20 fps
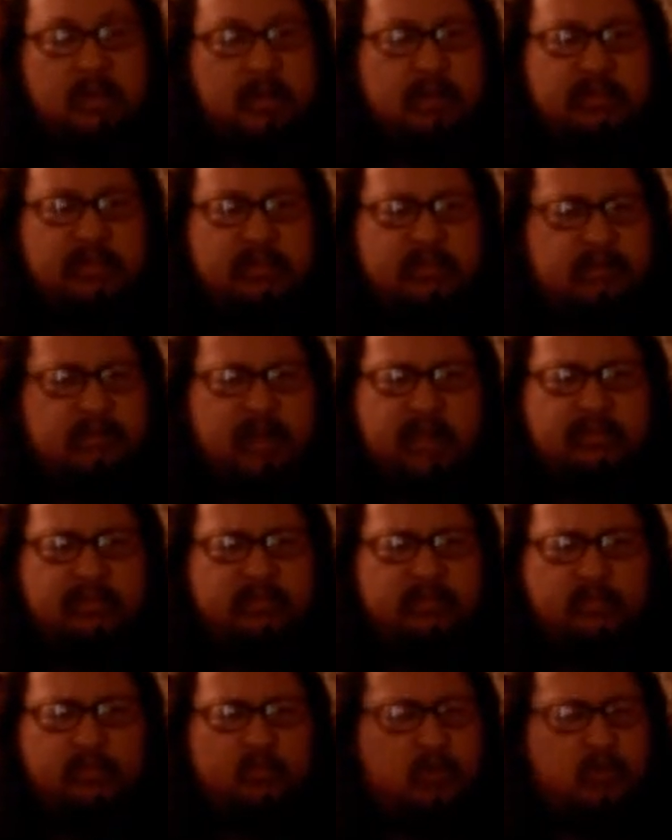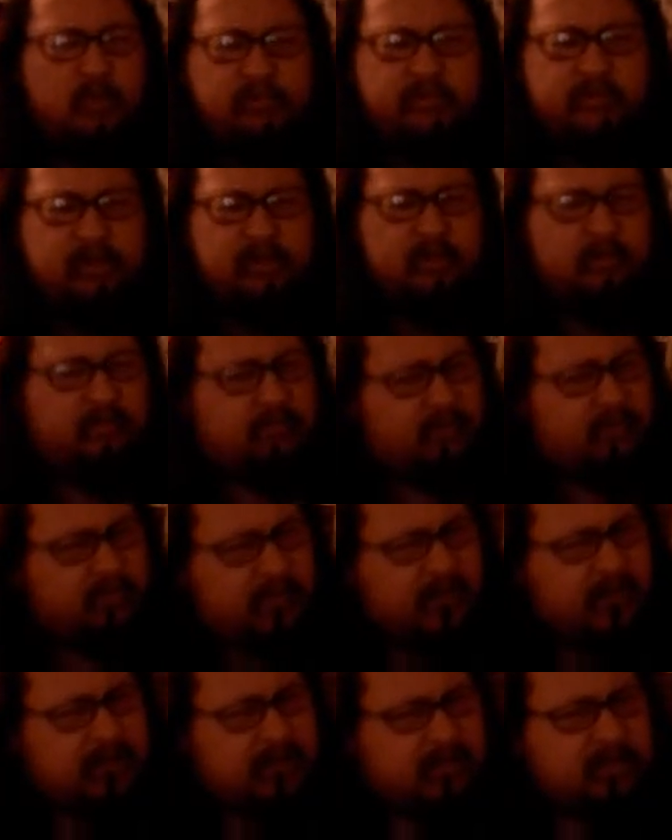These guys won't settle for
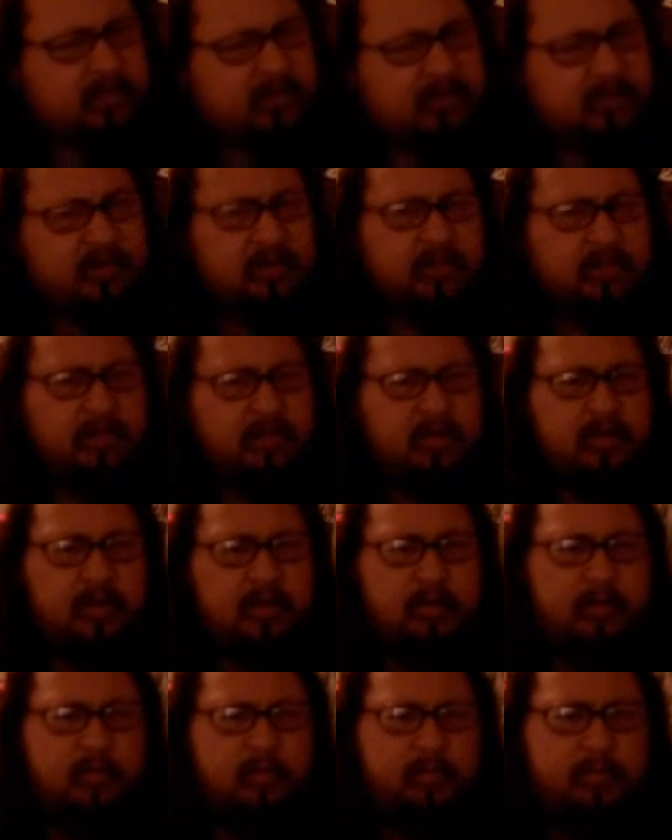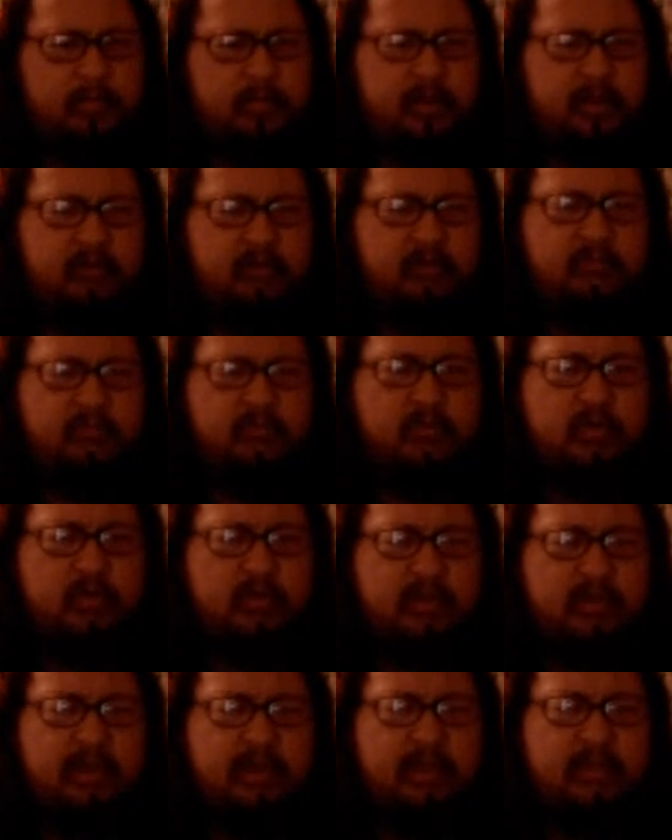that. But it goes more than
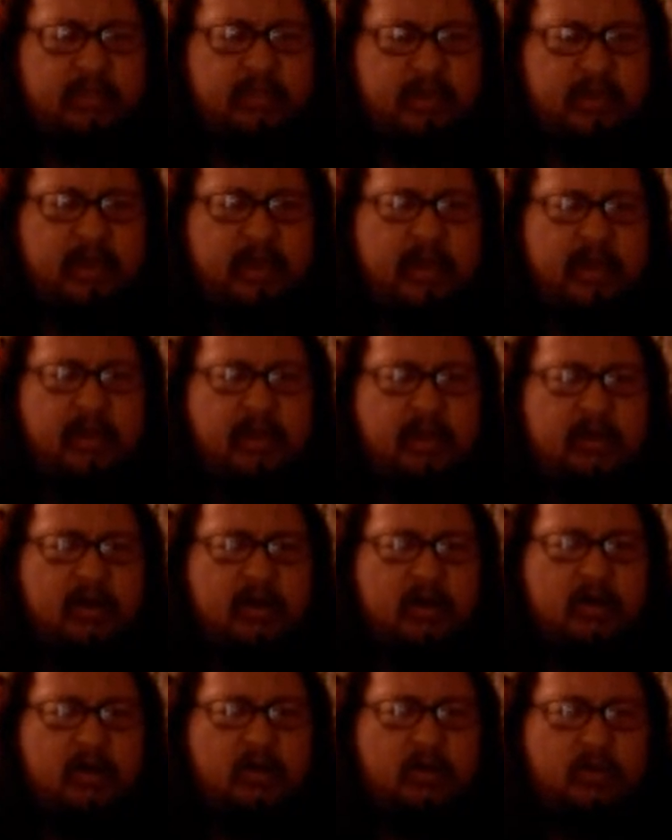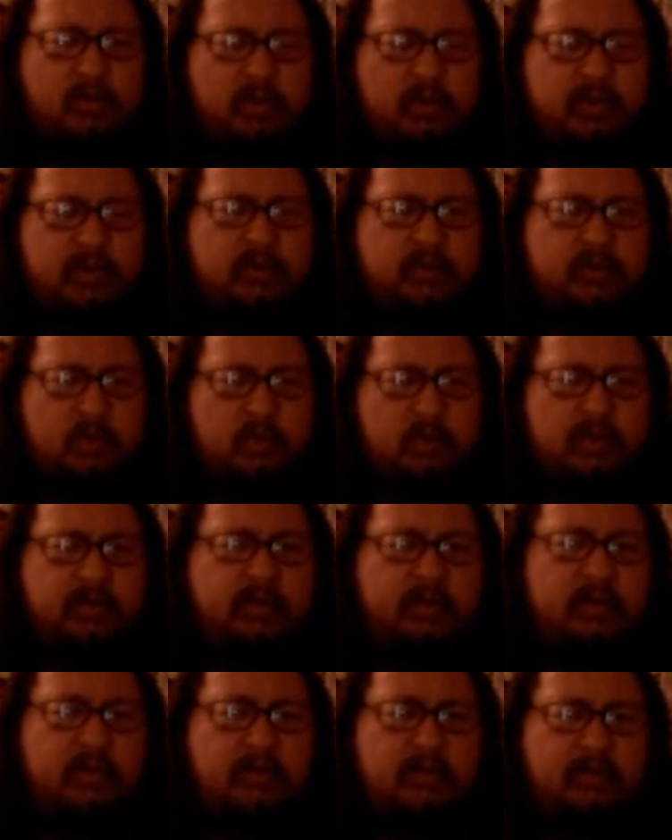that. They are going to want
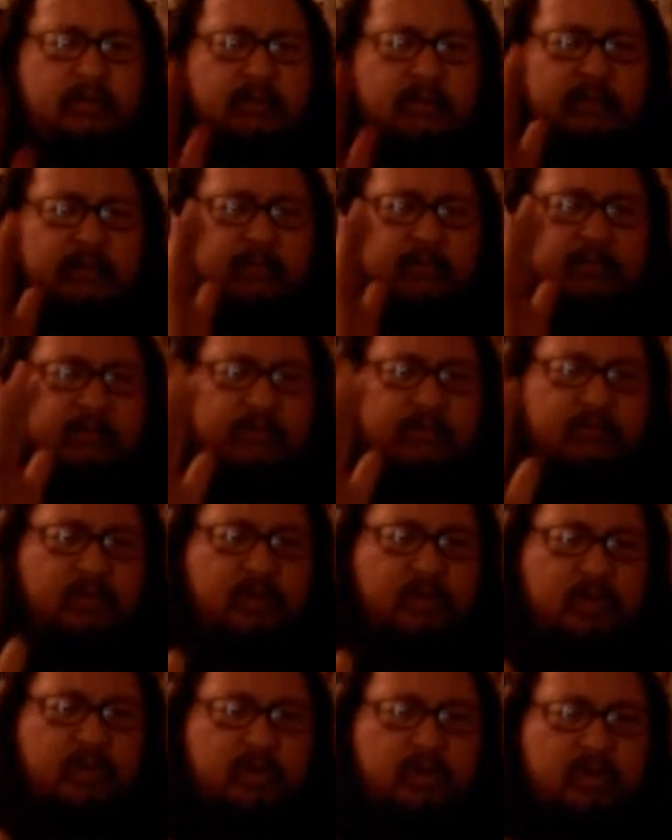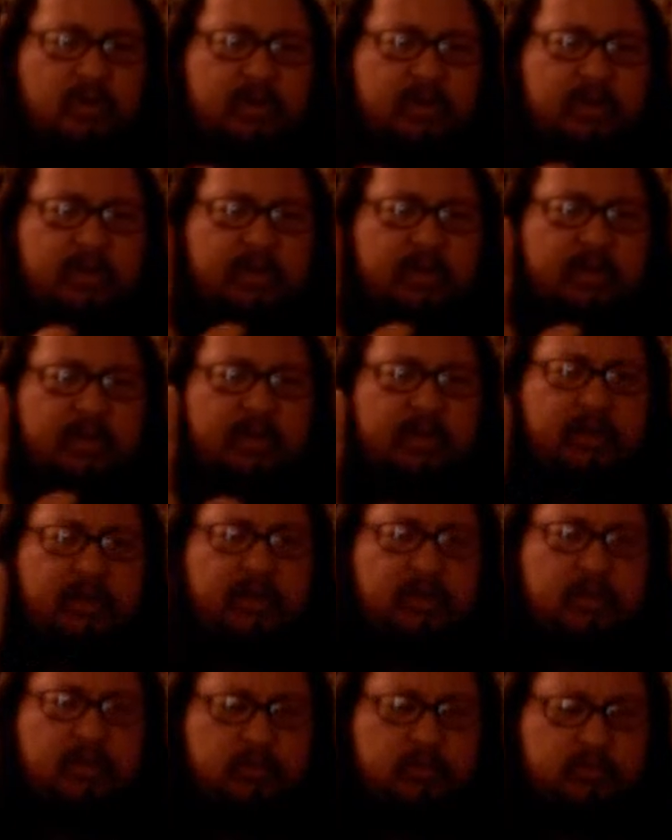full
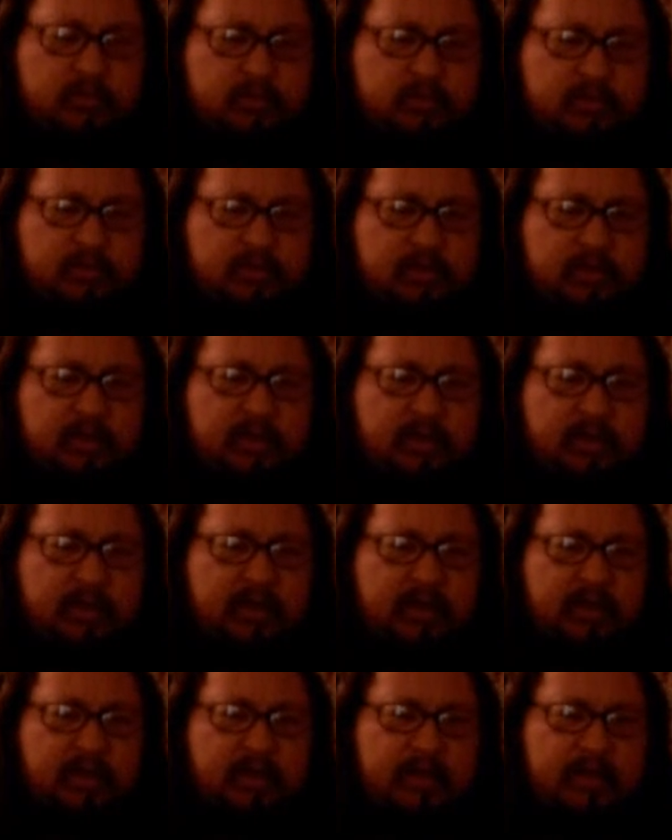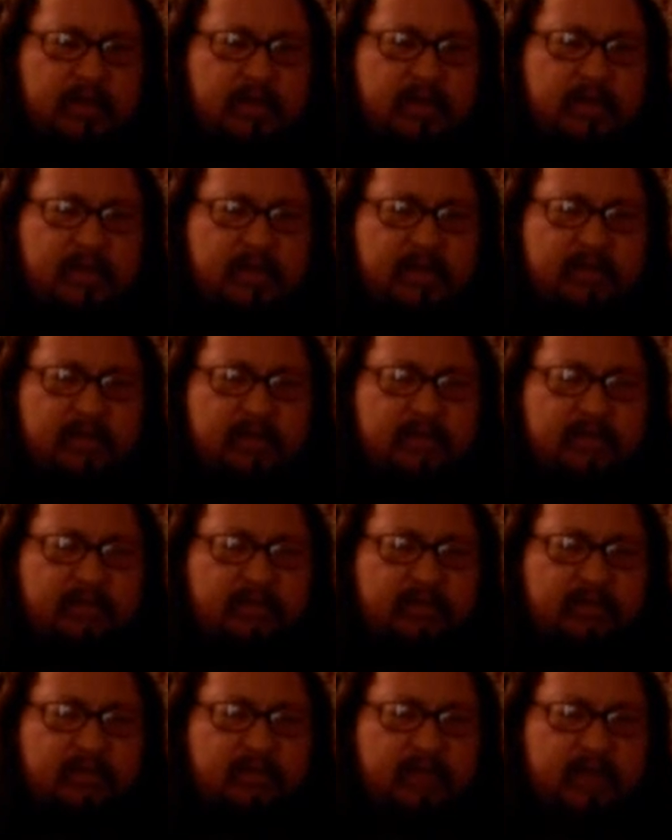inclusion in
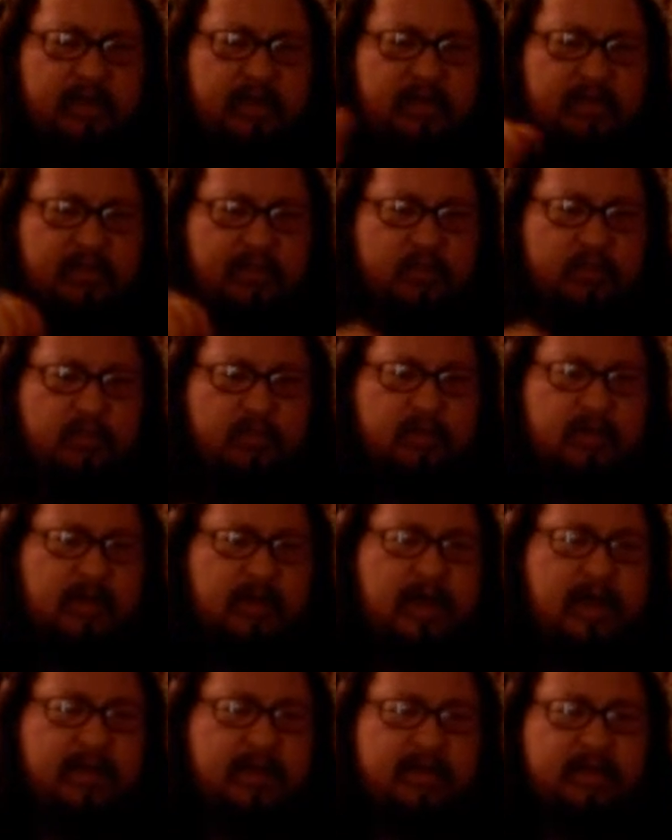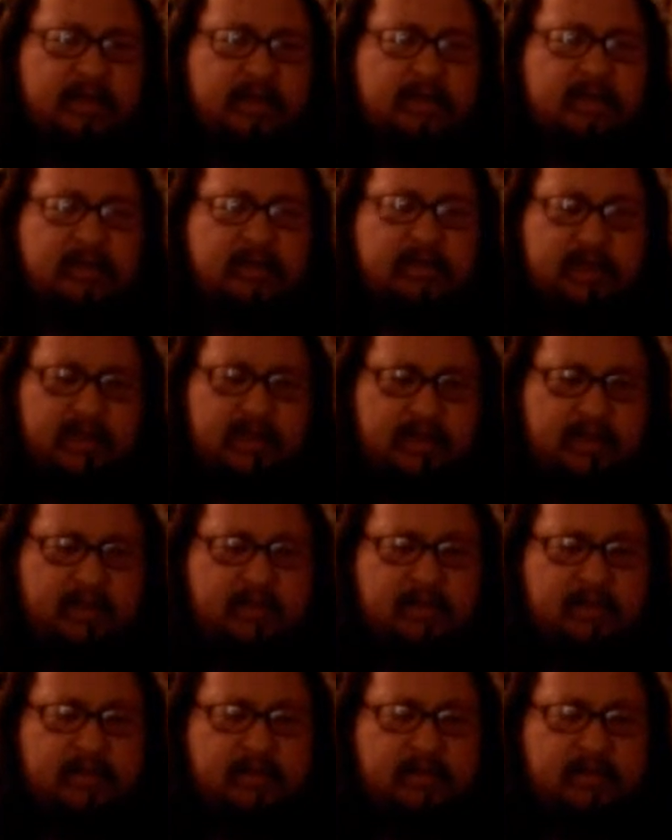society. They will not take
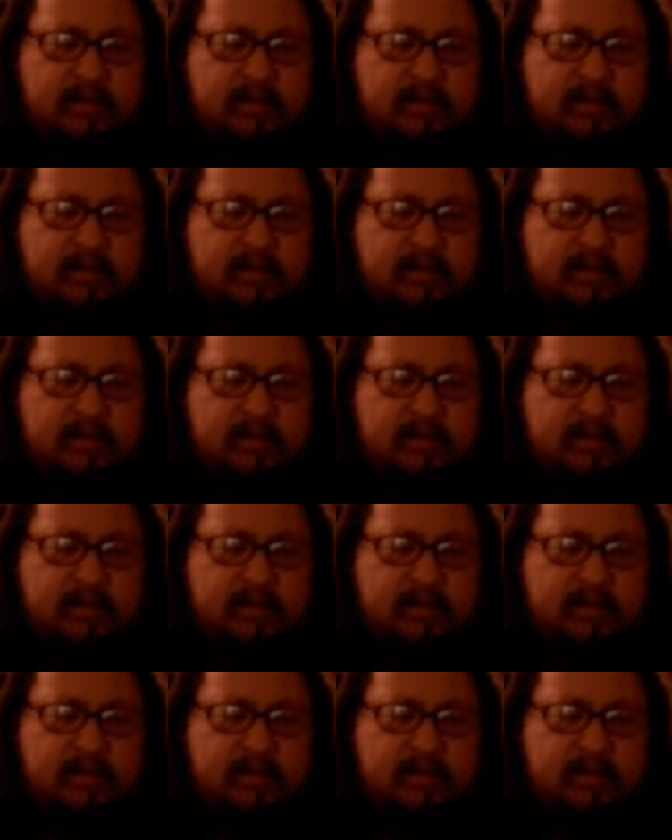it.